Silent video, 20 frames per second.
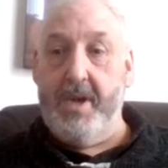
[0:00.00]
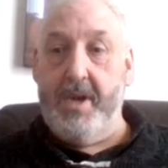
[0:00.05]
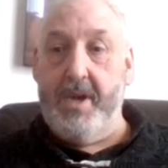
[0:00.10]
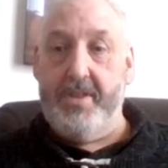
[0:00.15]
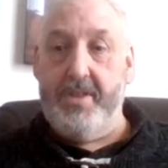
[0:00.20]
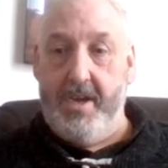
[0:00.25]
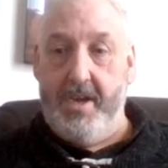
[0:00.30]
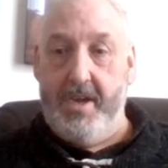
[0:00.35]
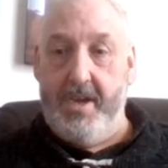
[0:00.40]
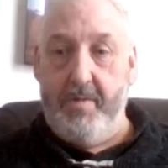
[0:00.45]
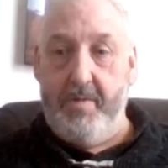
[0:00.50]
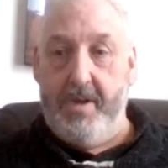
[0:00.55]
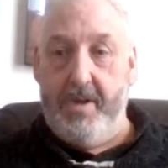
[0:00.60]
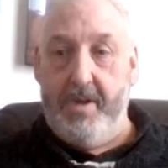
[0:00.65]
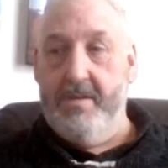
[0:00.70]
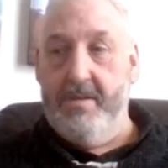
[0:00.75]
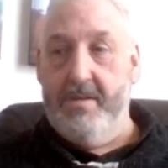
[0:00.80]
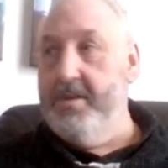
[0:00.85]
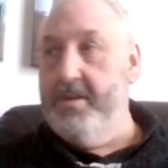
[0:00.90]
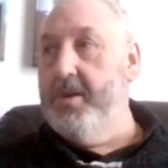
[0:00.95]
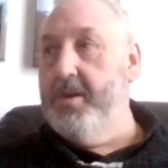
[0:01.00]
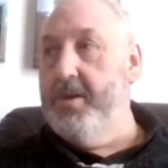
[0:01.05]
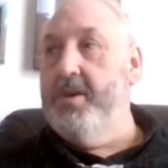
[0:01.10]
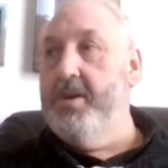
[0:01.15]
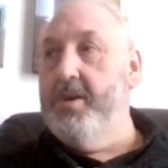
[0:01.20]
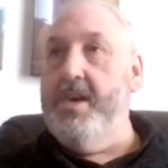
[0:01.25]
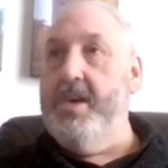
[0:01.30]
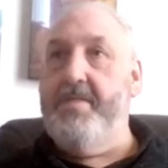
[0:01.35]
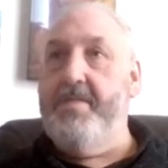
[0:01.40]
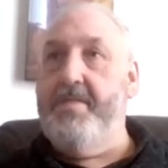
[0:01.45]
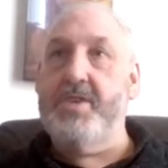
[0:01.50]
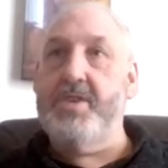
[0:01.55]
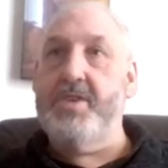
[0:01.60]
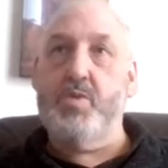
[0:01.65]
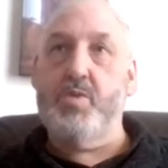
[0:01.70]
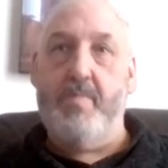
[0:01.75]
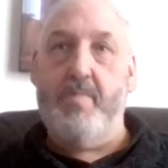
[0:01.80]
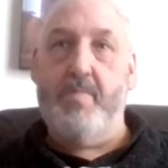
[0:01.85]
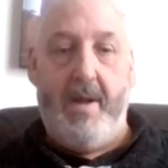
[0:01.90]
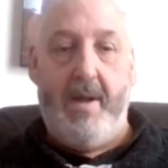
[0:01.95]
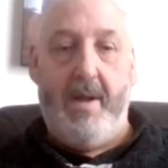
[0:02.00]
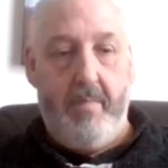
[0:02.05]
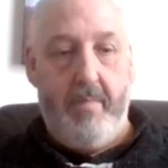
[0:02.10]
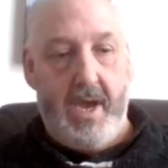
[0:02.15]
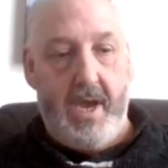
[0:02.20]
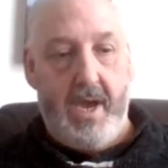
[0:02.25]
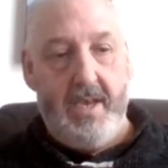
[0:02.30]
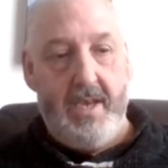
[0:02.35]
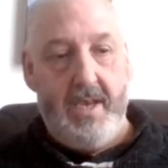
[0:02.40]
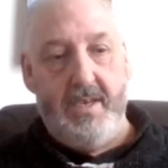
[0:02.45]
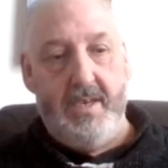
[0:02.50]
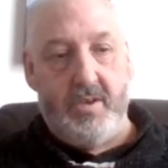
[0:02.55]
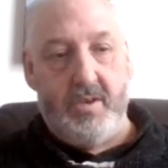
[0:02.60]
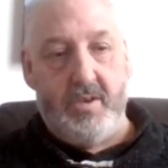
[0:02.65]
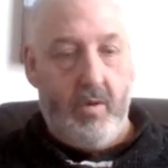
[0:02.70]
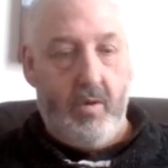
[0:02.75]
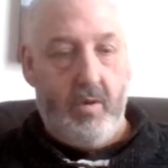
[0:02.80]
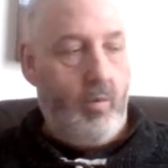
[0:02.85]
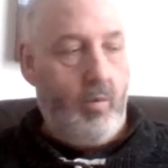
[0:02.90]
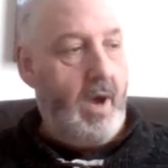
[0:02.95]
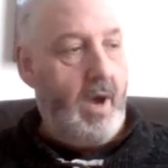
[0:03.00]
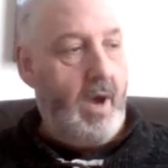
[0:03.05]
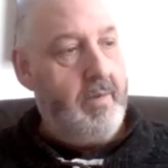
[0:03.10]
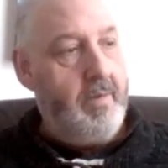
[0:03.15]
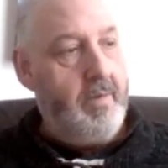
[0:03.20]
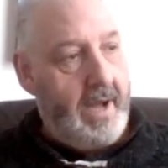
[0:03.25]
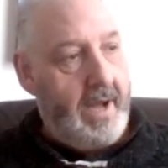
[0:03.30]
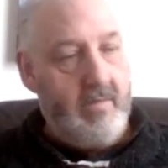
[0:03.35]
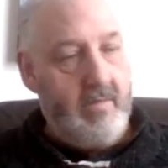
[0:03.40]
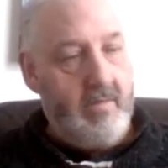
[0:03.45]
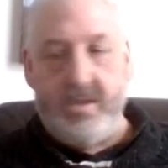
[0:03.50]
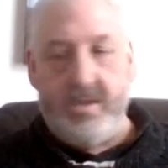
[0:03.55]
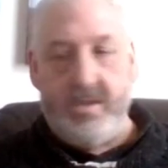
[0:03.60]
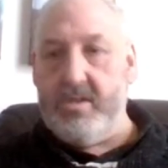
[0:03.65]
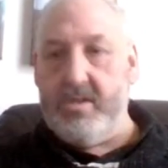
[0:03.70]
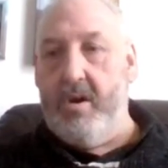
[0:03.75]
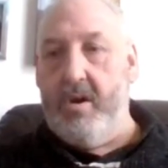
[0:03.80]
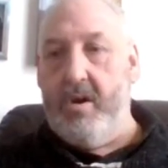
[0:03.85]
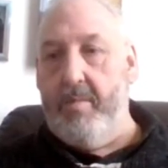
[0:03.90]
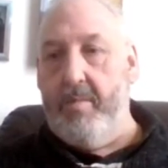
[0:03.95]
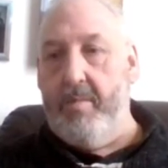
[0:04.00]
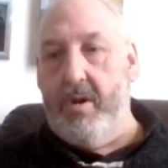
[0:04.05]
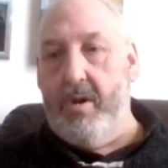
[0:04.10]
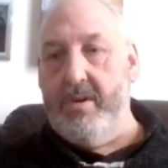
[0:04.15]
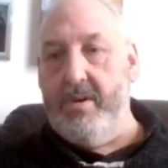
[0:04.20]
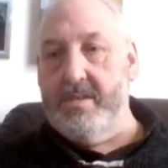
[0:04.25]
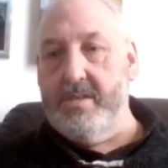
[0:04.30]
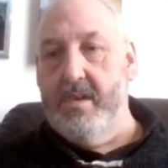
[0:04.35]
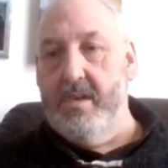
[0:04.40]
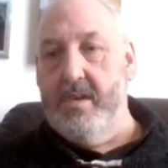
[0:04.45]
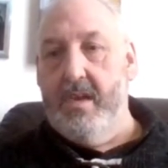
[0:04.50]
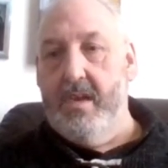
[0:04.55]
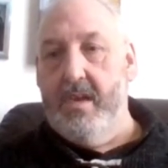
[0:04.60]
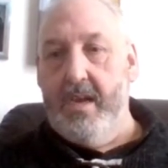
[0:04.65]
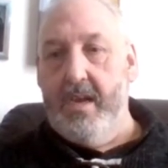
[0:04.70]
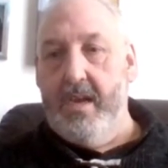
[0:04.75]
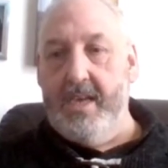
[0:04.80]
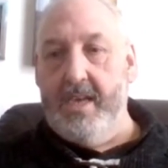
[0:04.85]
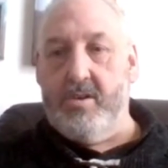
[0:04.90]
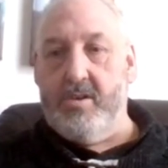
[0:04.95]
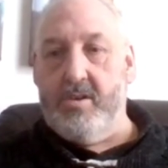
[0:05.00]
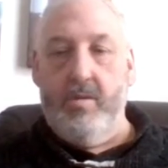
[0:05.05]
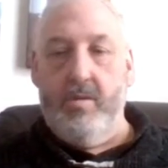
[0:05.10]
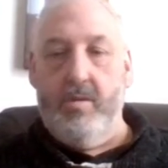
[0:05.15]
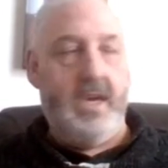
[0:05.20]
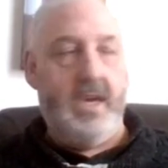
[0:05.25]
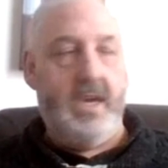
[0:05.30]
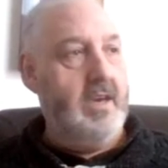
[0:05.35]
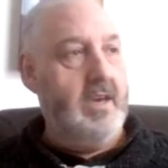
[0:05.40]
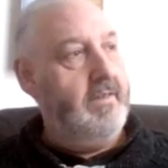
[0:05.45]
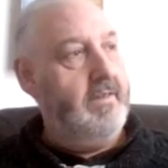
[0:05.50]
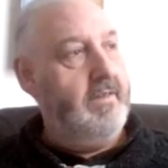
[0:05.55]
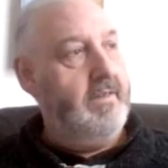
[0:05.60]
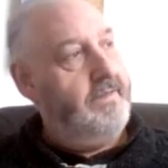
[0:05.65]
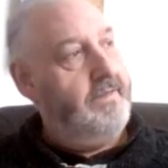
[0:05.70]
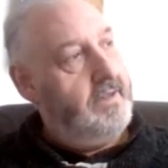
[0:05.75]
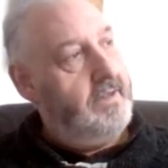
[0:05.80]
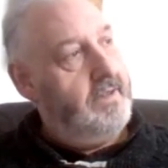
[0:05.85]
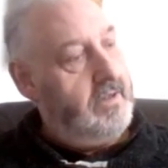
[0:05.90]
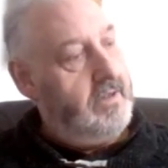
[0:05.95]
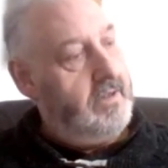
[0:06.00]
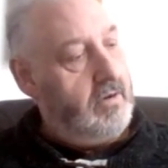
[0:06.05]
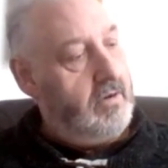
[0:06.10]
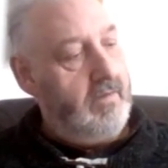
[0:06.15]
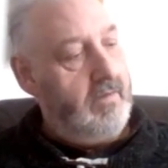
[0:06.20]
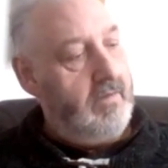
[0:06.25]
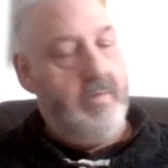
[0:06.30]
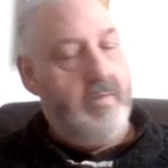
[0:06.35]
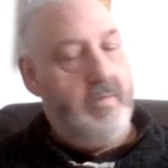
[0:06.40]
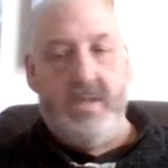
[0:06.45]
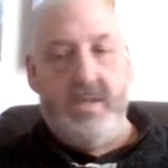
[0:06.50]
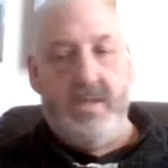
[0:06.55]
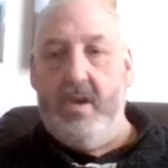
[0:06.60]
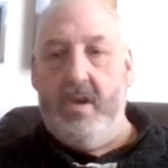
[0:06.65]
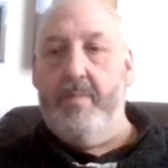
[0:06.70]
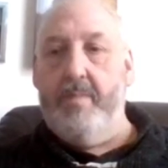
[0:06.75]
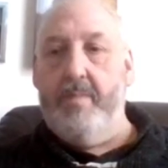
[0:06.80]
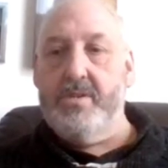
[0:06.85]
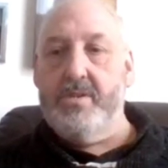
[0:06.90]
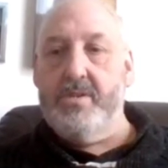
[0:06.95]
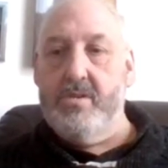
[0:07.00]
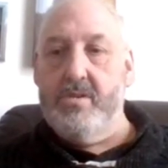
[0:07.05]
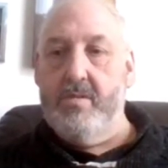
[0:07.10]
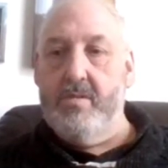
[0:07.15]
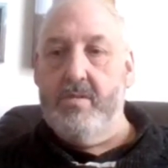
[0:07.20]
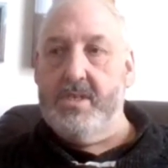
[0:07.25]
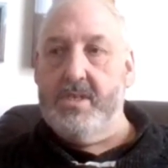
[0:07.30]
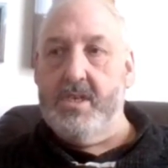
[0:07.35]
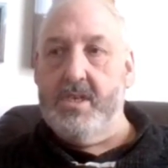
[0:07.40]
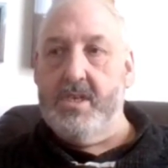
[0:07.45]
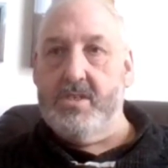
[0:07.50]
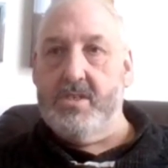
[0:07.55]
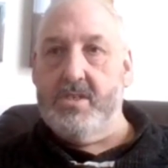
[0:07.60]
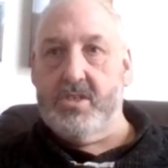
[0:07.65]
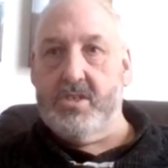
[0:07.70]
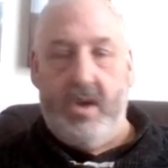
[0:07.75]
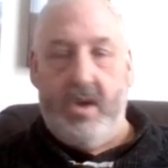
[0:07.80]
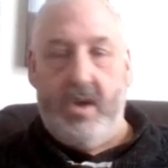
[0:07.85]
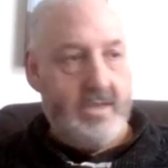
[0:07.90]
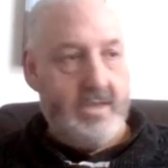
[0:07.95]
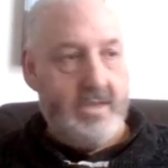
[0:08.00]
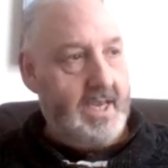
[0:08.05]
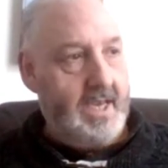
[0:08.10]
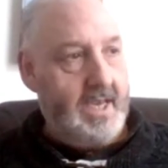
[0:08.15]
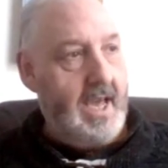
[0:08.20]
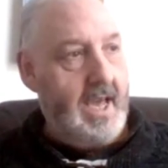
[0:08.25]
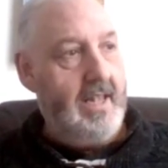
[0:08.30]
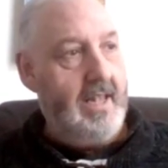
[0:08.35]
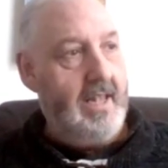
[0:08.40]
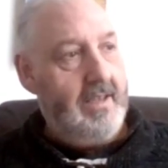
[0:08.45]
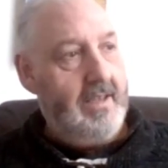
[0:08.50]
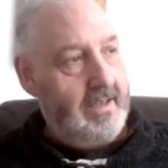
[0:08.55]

theory. If this was man-made, it's going to wipe out the stock market. It's going to give the government the opportunity to start again,